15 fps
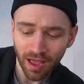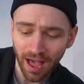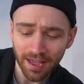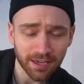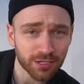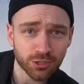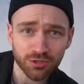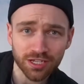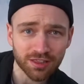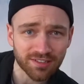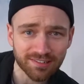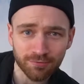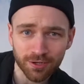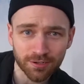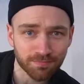I could drink
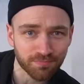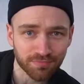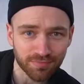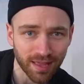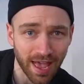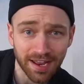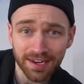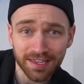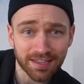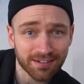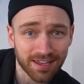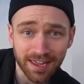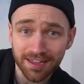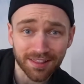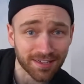this one any
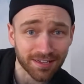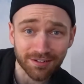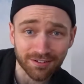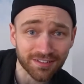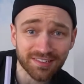day of the year.